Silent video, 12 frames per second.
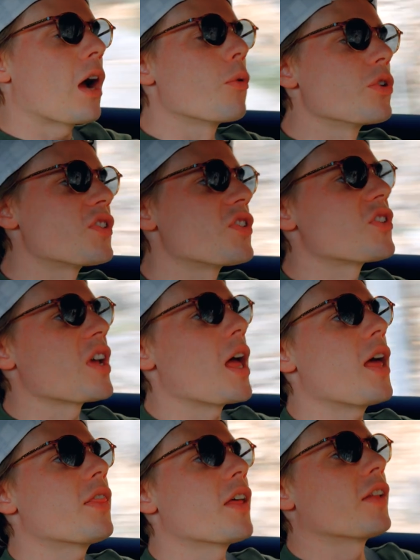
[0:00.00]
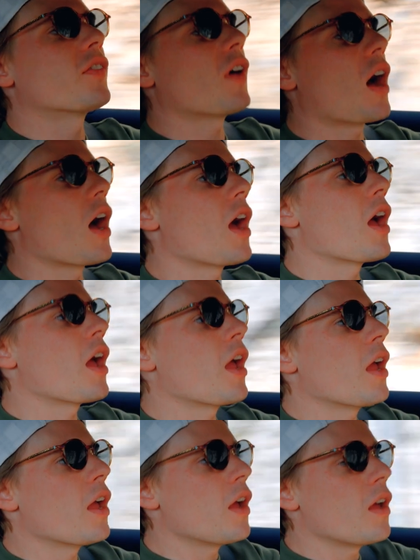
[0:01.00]
I would say that
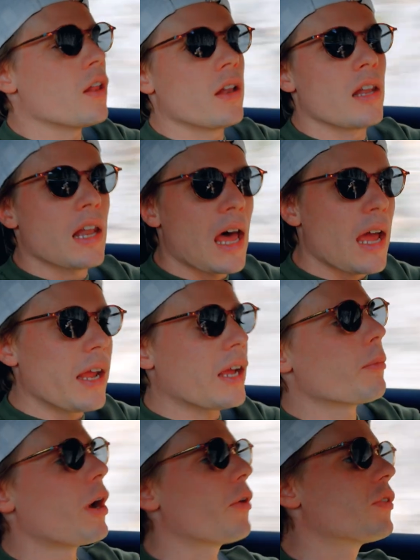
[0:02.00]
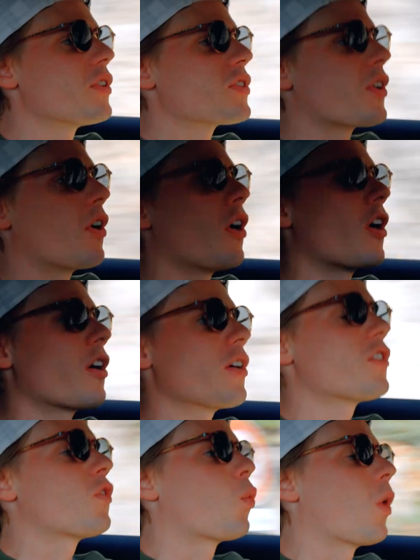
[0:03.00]
I like about this car
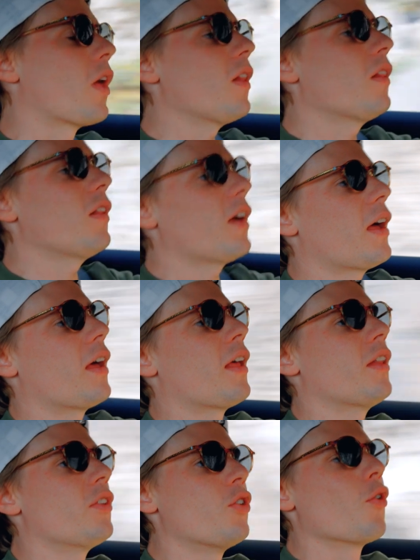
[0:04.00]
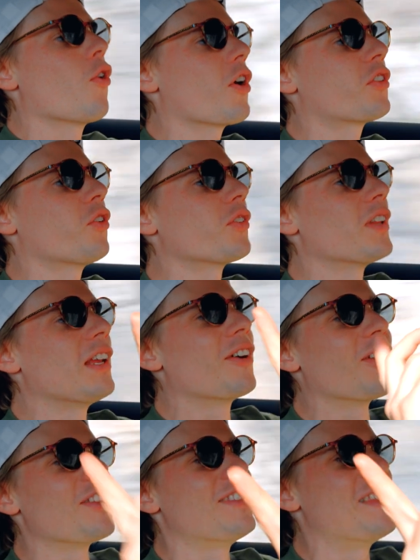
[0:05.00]
as well, and you are totally
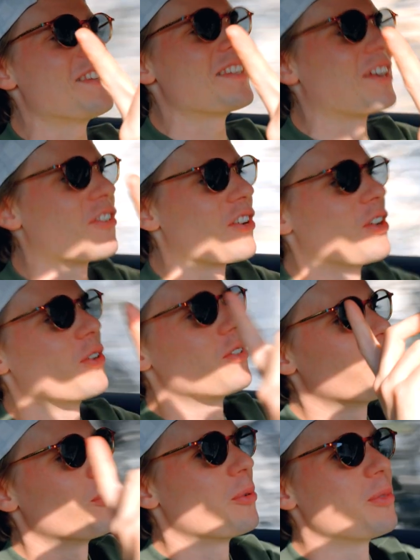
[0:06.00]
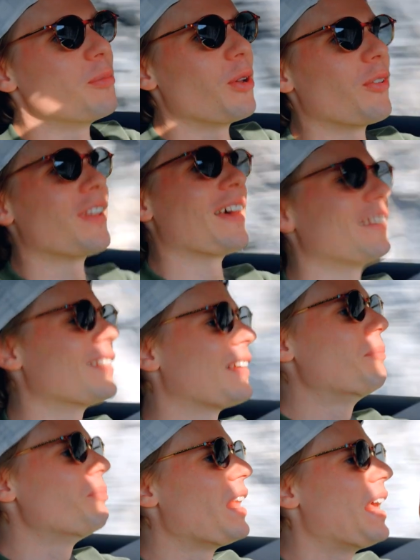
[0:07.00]
gonna disagree with me on that,
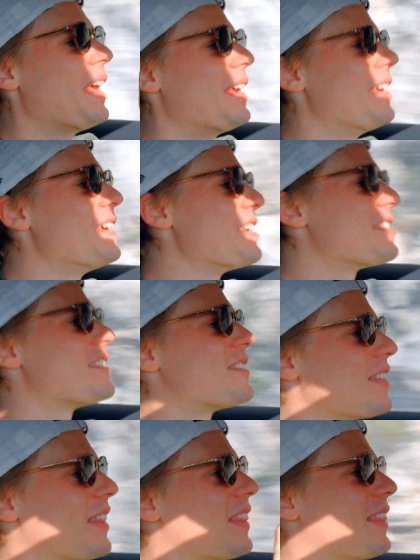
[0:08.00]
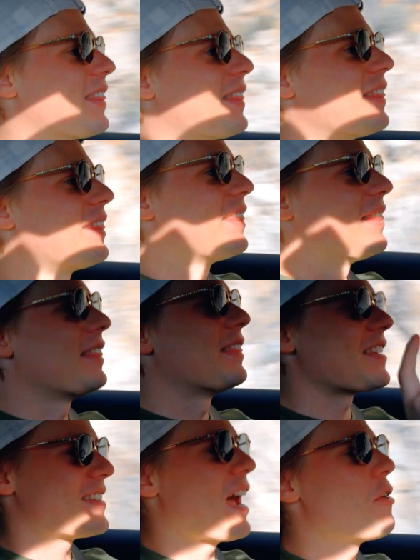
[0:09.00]
is
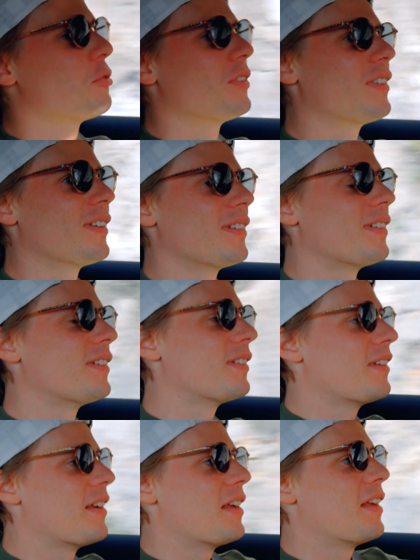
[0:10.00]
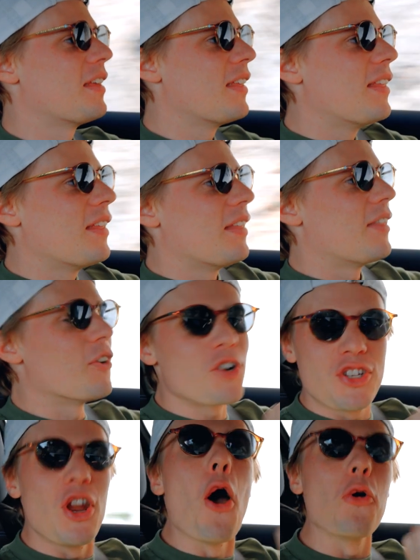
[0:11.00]
the sound. There
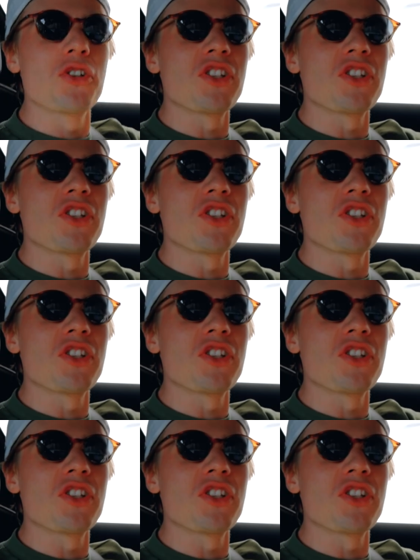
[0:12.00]
is no